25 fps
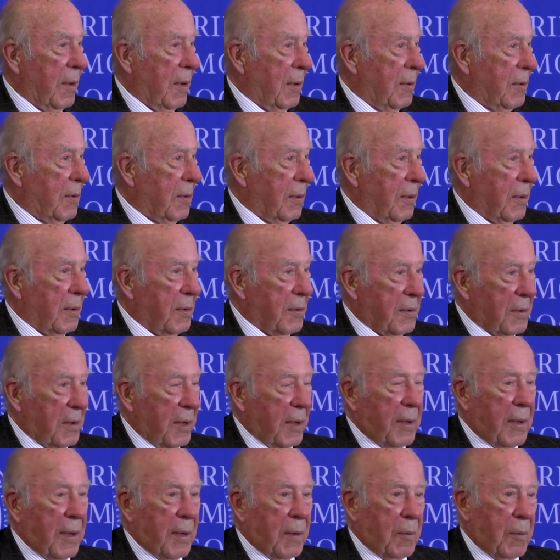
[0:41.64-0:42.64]
it's going to
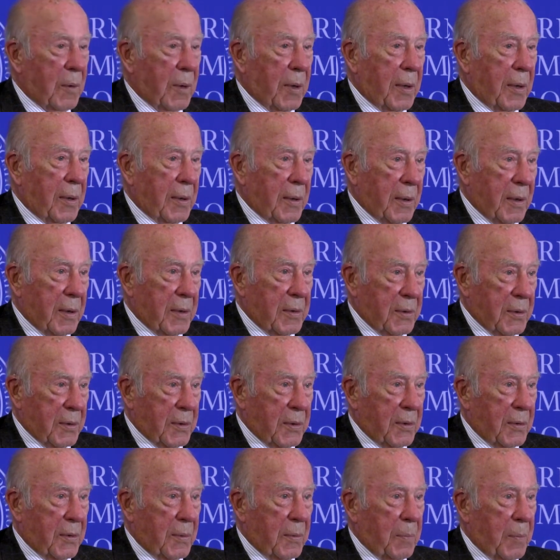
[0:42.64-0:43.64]
stay that way unless
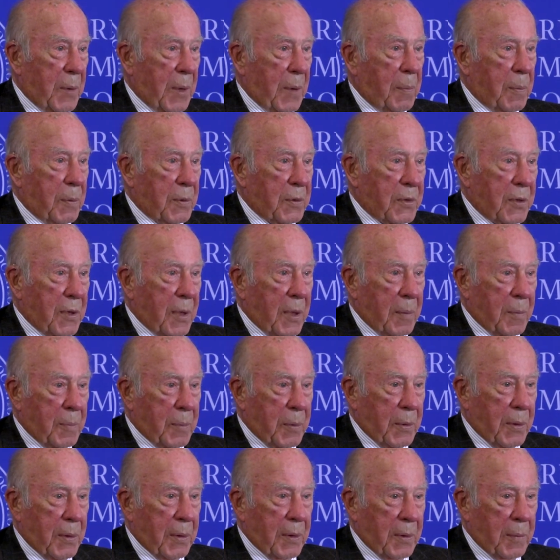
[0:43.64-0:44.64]
people start
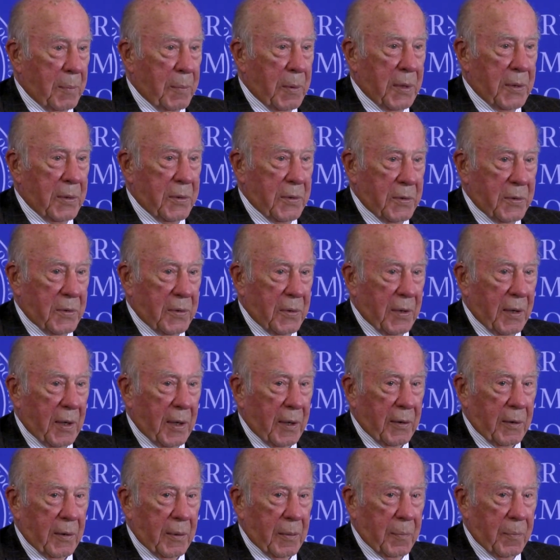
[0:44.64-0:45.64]
putting the pieces
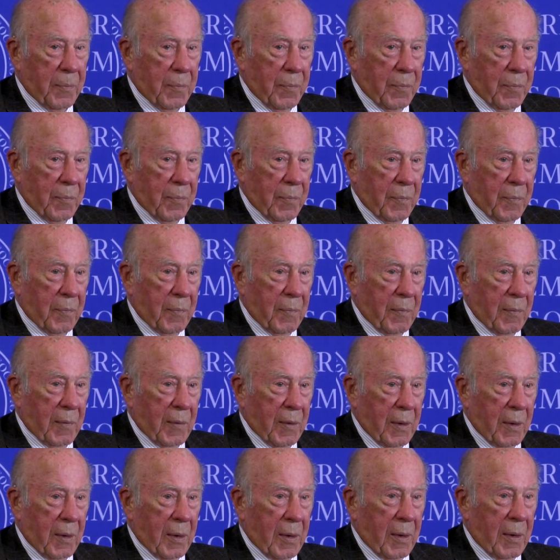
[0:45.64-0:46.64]
together.
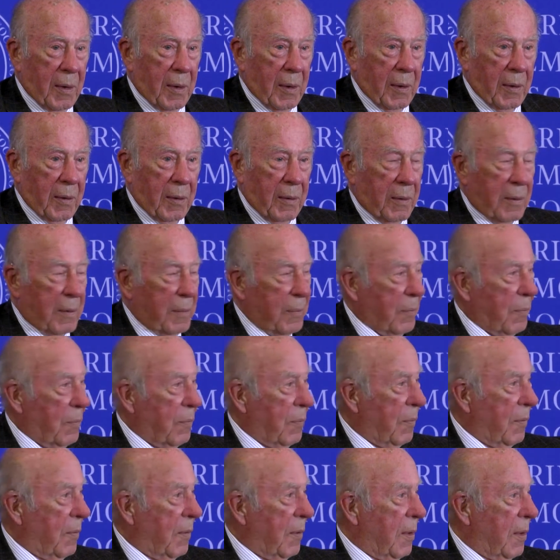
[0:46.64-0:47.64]
And
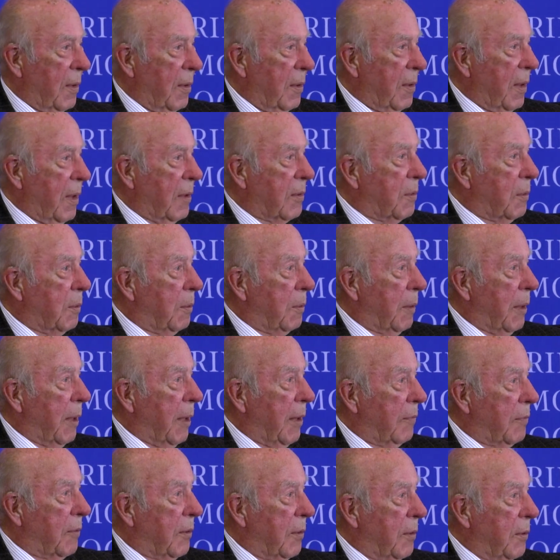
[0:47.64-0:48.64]
that's what we
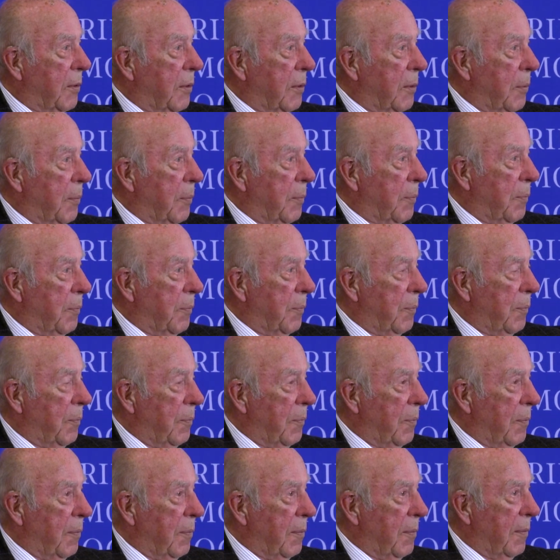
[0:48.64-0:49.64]
have to do.
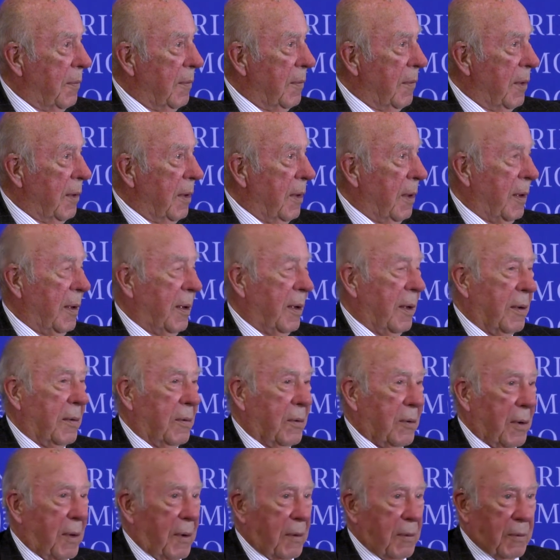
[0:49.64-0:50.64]
And I
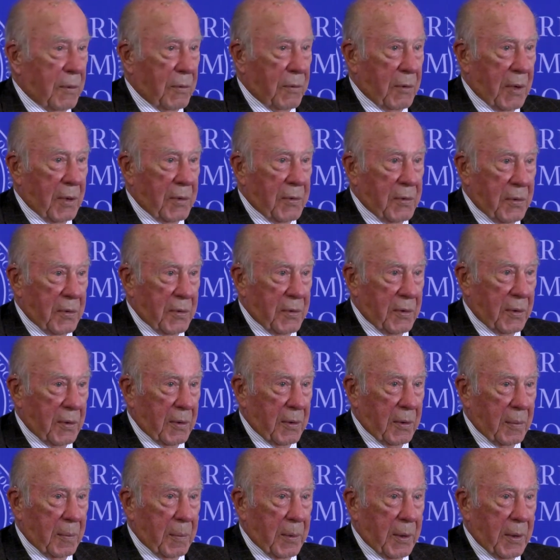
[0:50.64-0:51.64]
try to address this a
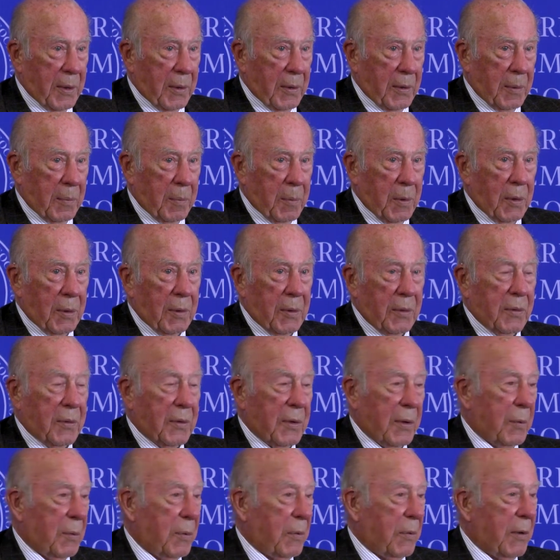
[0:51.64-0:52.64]
little bit in the book and
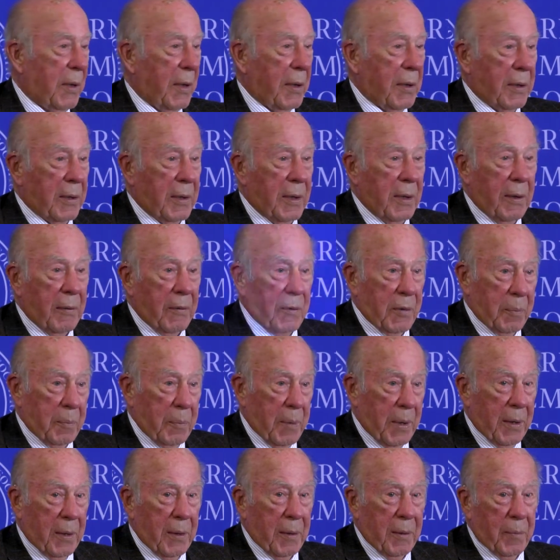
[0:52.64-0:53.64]
say we've got to govern
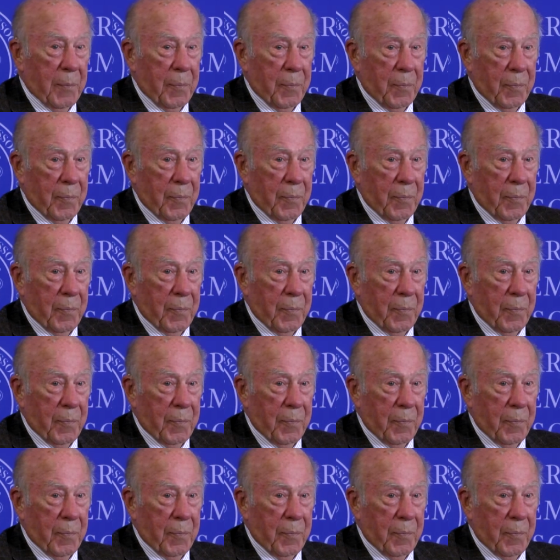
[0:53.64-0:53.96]
better,